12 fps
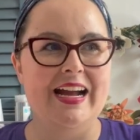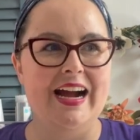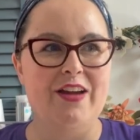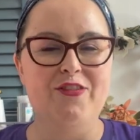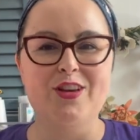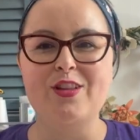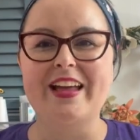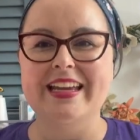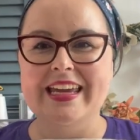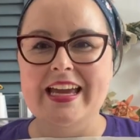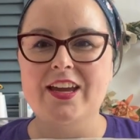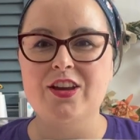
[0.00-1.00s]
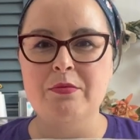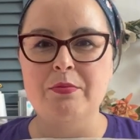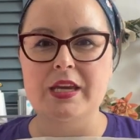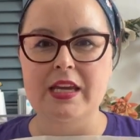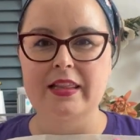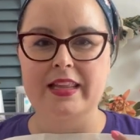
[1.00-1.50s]
I feel like it can
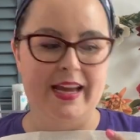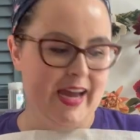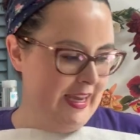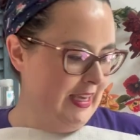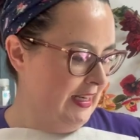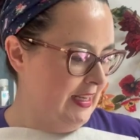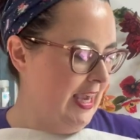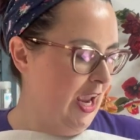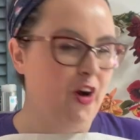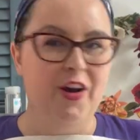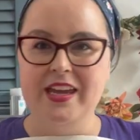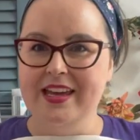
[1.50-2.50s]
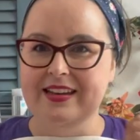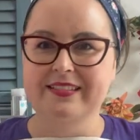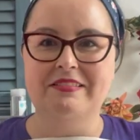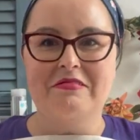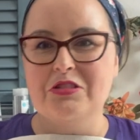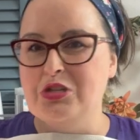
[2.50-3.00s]
be like, I can carry it
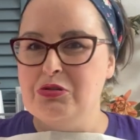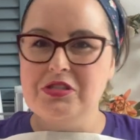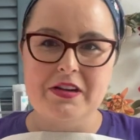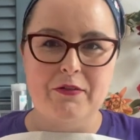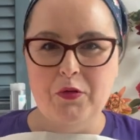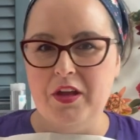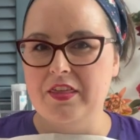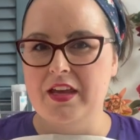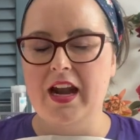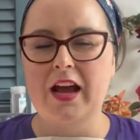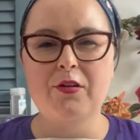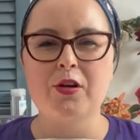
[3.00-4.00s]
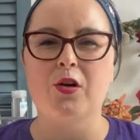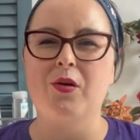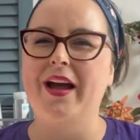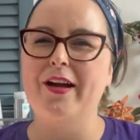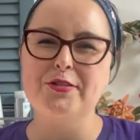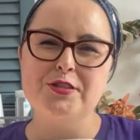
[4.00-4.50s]
and do stuff with it. I don't know.
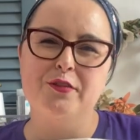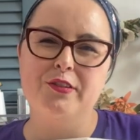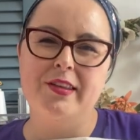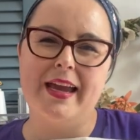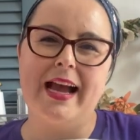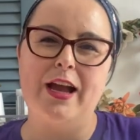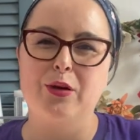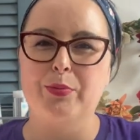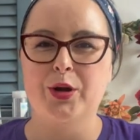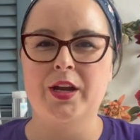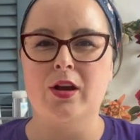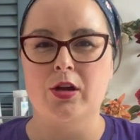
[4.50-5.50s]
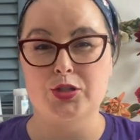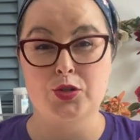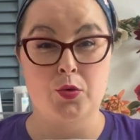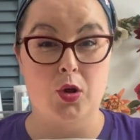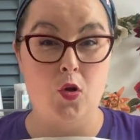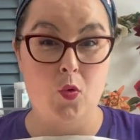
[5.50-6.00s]
I also feel like I could put it
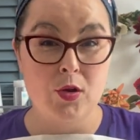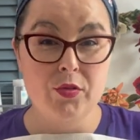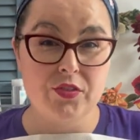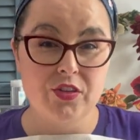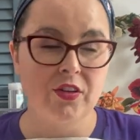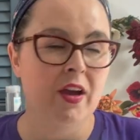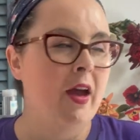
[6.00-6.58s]
onto a quilt.